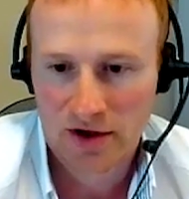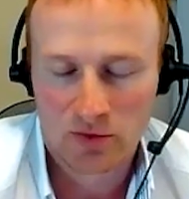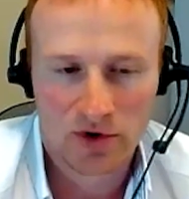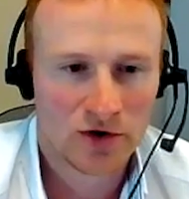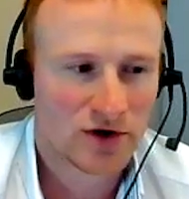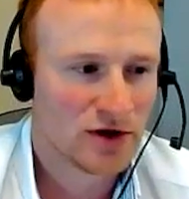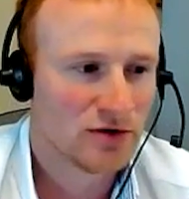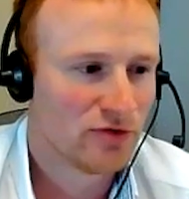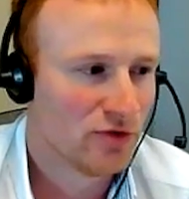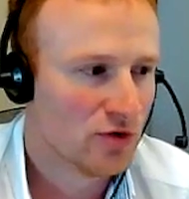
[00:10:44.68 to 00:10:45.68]
We're looking
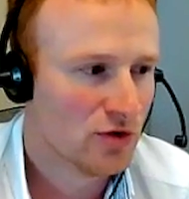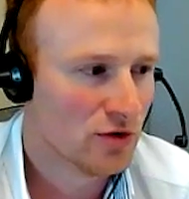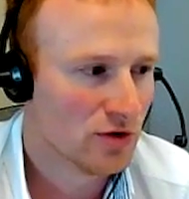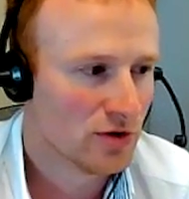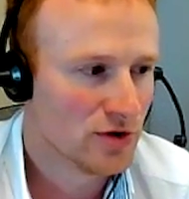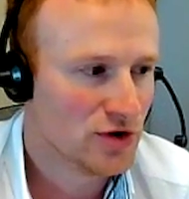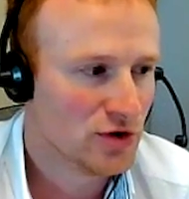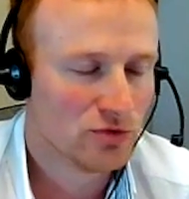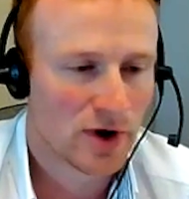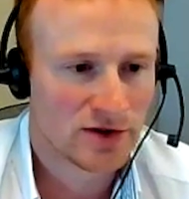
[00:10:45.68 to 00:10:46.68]
for
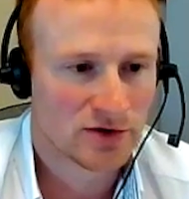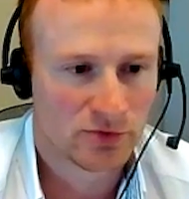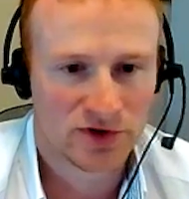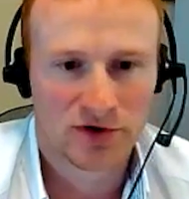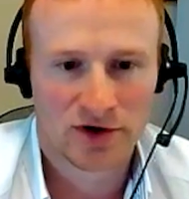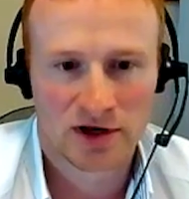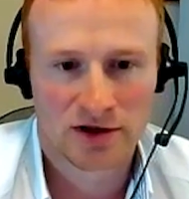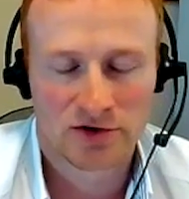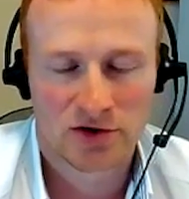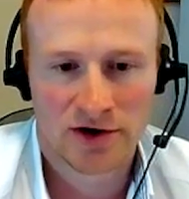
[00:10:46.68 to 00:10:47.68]
new ways of
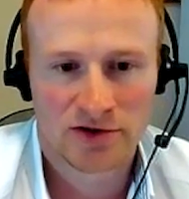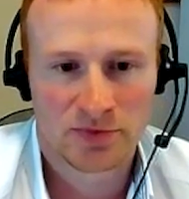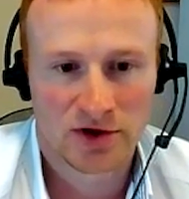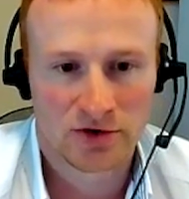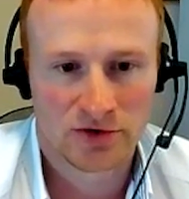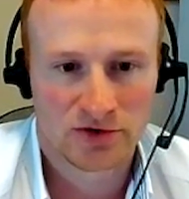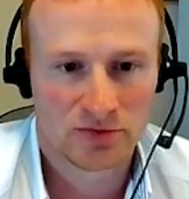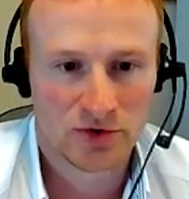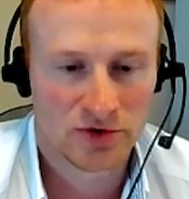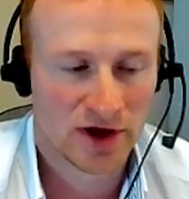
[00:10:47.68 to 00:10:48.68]
recycling tires because
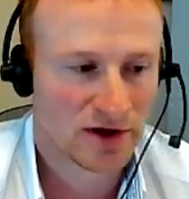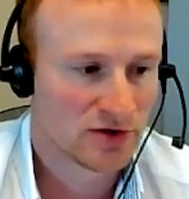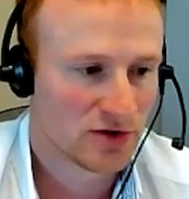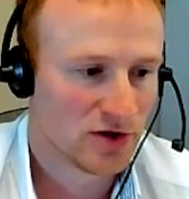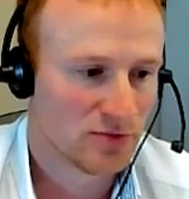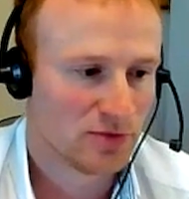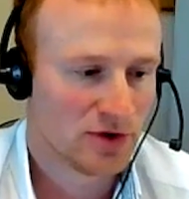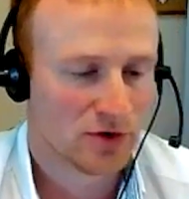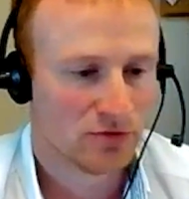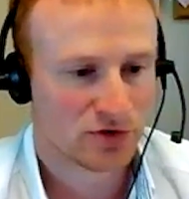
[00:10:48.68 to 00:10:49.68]
you're getting to,
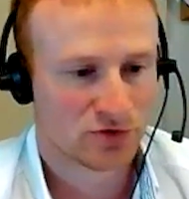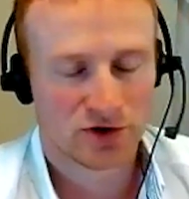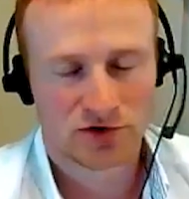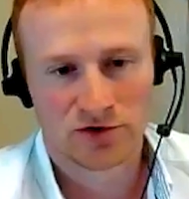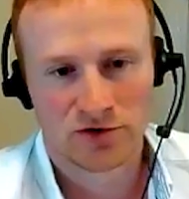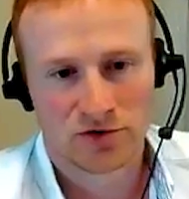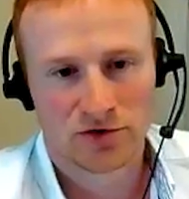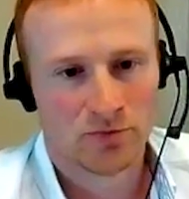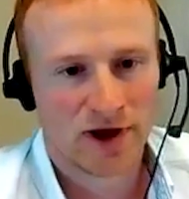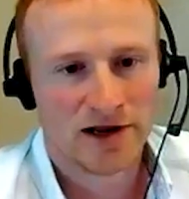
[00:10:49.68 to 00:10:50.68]
restrictions
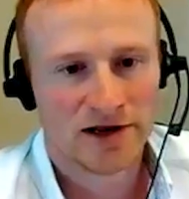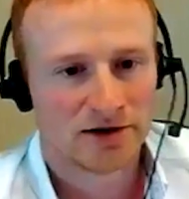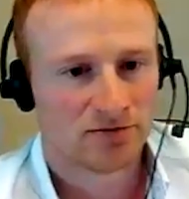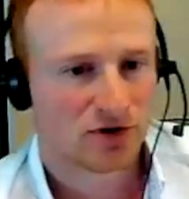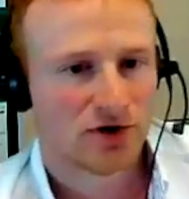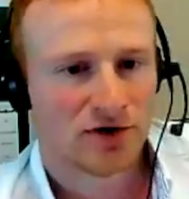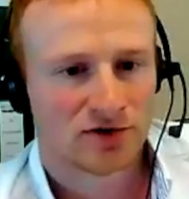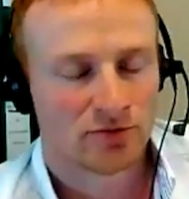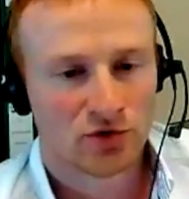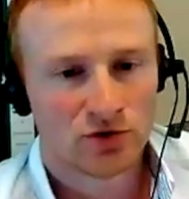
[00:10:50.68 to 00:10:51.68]
on baling tires
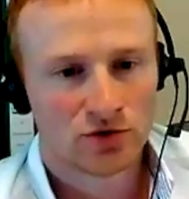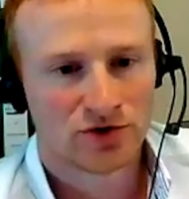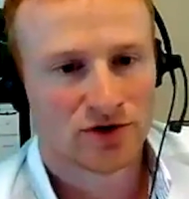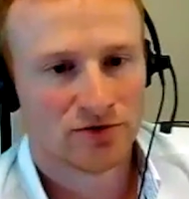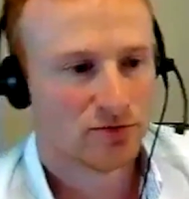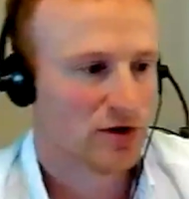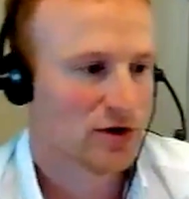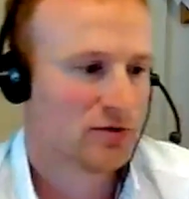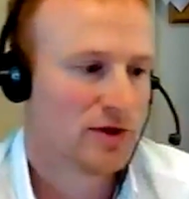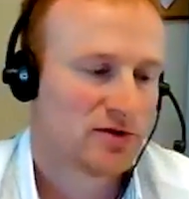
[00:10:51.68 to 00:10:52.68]
abroad, and
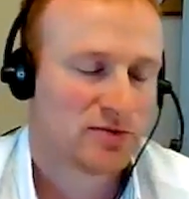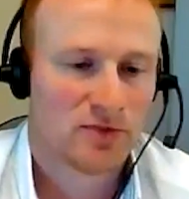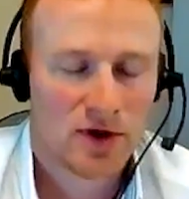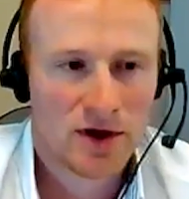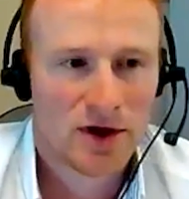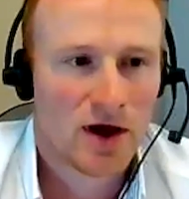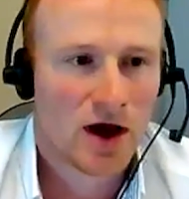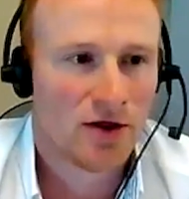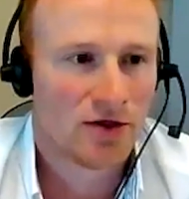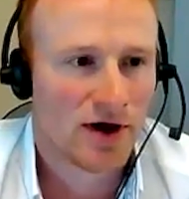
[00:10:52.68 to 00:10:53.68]
there's
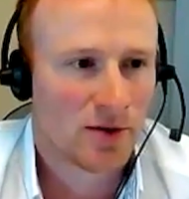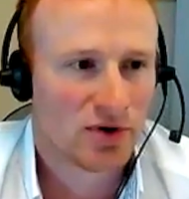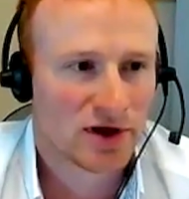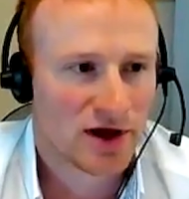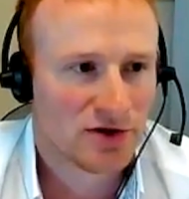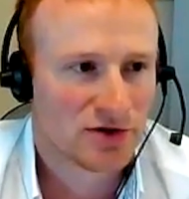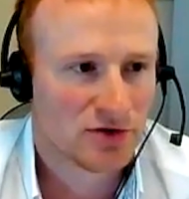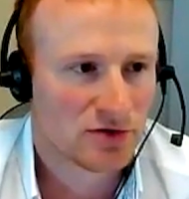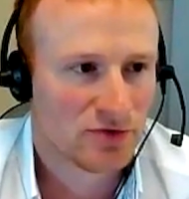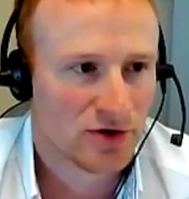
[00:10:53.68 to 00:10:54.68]
other
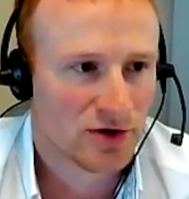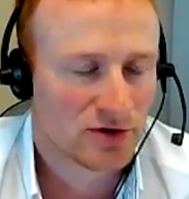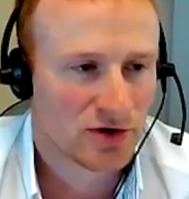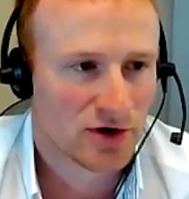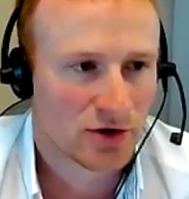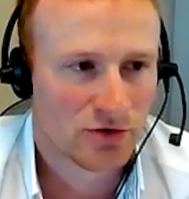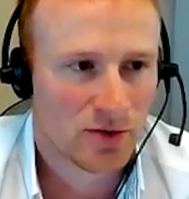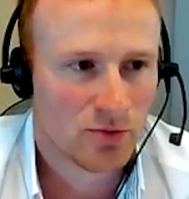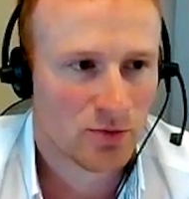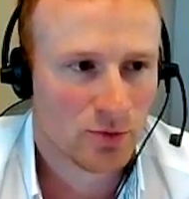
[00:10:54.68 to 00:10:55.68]
applications for tire
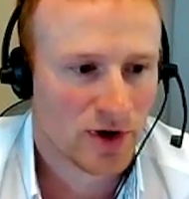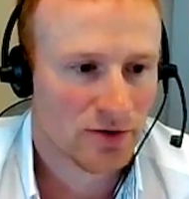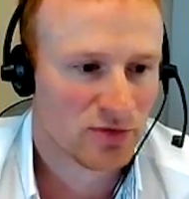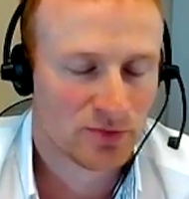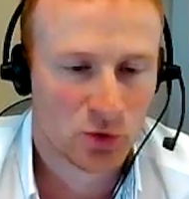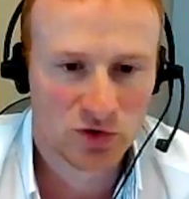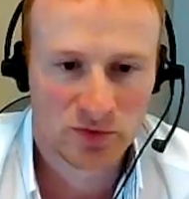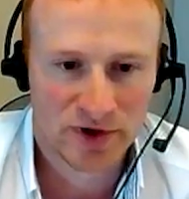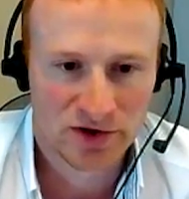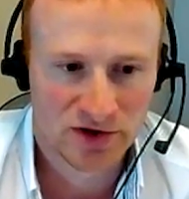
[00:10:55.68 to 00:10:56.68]
crumb in sports
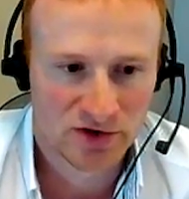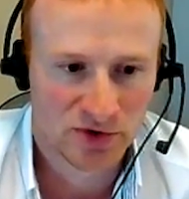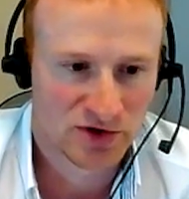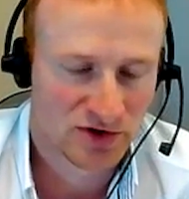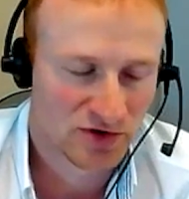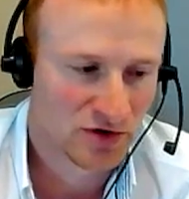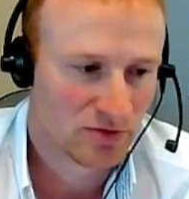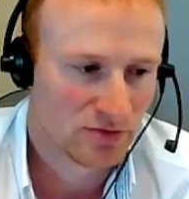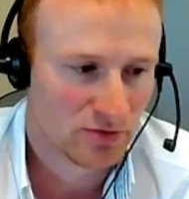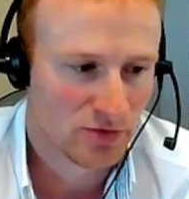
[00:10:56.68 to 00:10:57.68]
pitches, which is not
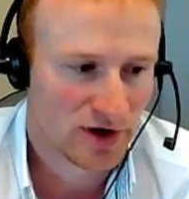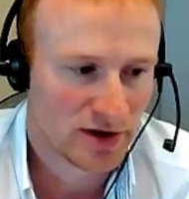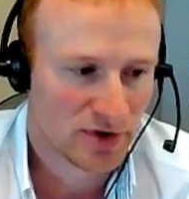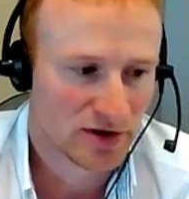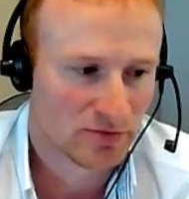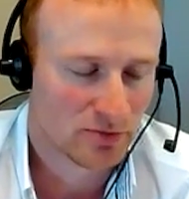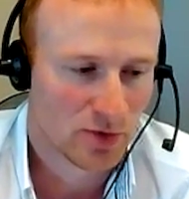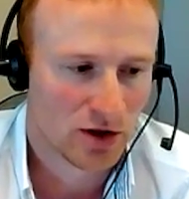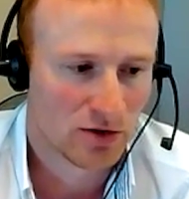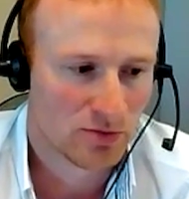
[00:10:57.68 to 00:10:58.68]
really being
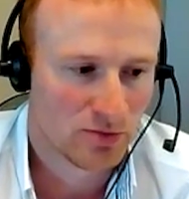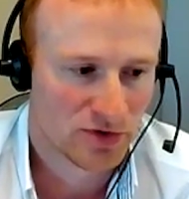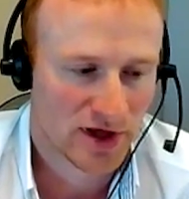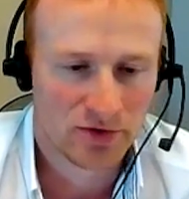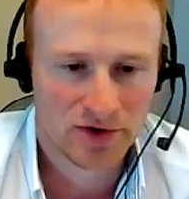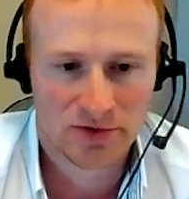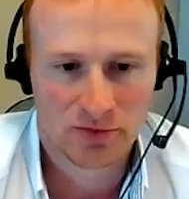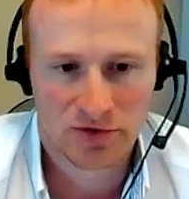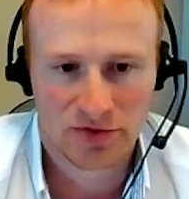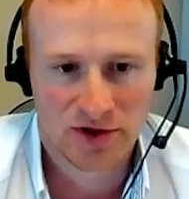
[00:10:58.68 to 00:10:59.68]
well sounded
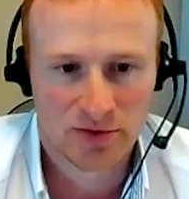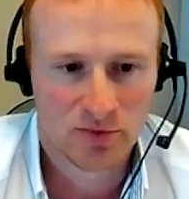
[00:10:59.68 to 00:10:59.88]
with the